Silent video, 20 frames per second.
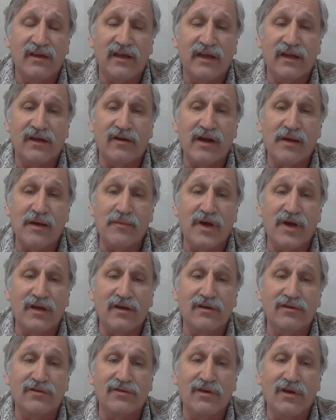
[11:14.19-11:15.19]
And grandma
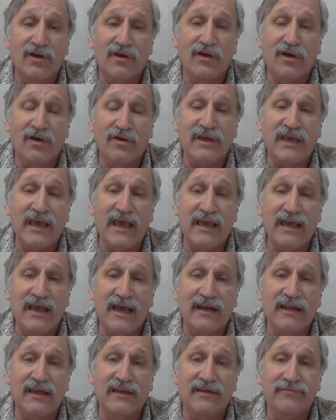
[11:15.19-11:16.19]
goes, Okay,
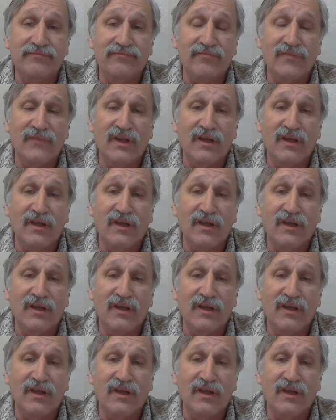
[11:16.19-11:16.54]
honey.